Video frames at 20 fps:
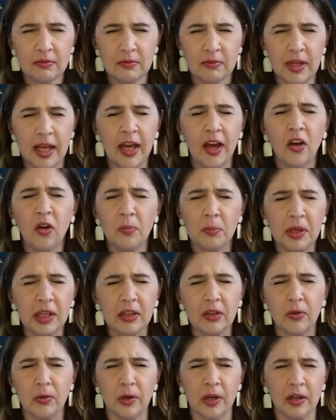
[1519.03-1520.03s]
Help me,
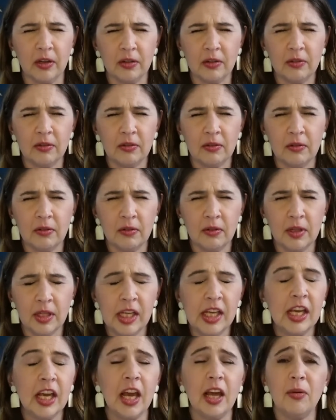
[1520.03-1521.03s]
Lord,
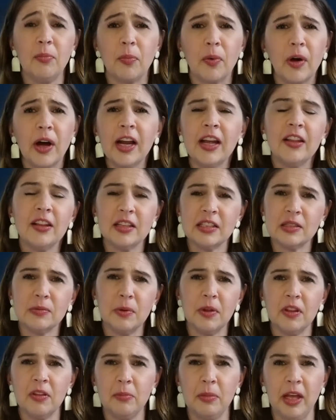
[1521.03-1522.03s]
and pray this
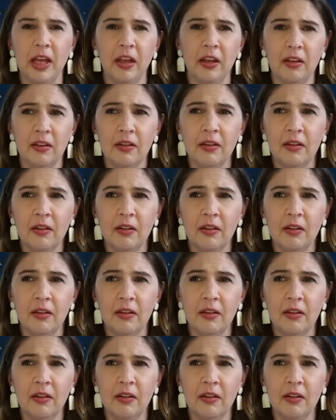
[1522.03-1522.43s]
with me.